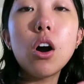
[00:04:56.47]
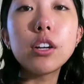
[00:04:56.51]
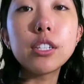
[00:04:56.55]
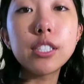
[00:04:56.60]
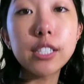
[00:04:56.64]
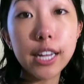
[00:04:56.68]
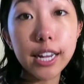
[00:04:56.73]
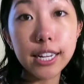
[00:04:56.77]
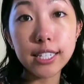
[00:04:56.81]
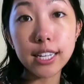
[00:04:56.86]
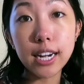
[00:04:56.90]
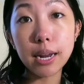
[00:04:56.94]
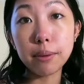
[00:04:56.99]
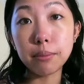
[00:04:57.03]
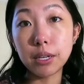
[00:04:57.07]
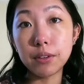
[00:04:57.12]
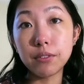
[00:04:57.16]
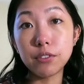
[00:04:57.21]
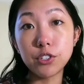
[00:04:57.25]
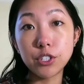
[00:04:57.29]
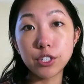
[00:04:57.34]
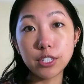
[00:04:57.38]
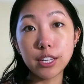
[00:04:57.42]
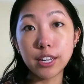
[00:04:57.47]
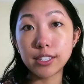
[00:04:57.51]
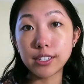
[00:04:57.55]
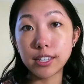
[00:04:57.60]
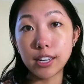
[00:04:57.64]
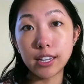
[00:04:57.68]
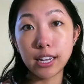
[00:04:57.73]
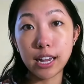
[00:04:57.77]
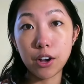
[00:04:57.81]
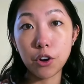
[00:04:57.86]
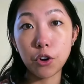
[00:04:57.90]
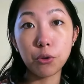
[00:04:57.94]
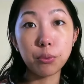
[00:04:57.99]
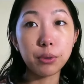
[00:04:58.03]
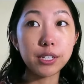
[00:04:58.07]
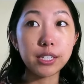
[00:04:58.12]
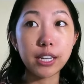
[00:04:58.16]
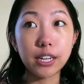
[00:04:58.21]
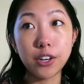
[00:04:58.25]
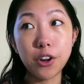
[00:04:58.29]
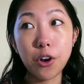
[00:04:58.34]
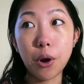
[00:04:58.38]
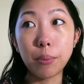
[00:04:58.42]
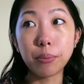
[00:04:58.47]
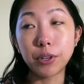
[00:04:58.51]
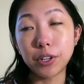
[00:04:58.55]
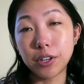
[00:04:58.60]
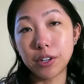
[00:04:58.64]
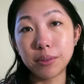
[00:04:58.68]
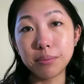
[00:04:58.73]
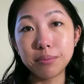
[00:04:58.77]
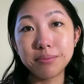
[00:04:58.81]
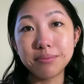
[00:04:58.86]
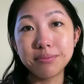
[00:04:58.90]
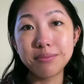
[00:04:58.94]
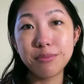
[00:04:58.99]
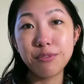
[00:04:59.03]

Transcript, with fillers: on days that I'm even just like sitting at home because I know I'm gonna